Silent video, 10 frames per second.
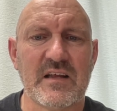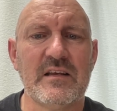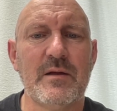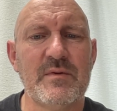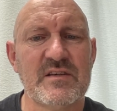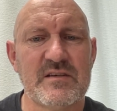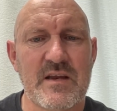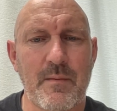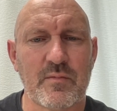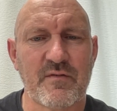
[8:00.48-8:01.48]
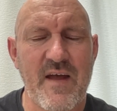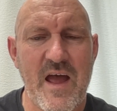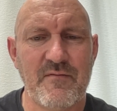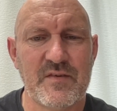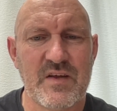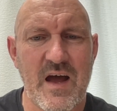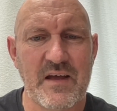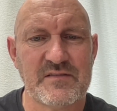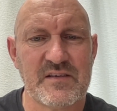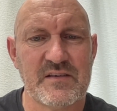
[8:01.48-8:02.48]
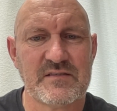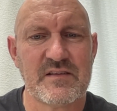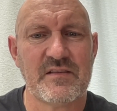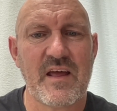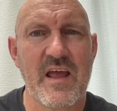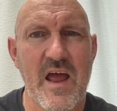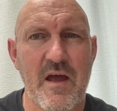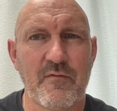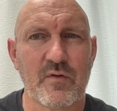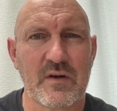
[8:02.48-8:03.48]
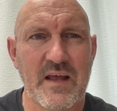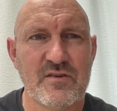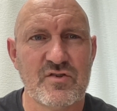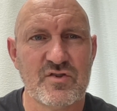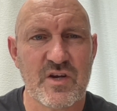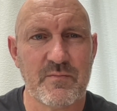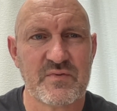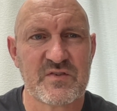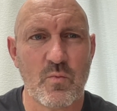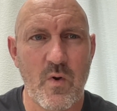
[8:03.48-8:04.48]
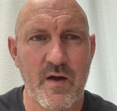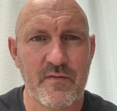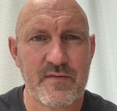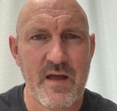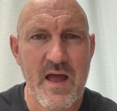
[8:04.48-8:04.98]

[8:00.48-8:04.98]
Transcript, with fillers: a limited number of advertisers that they have relationships with.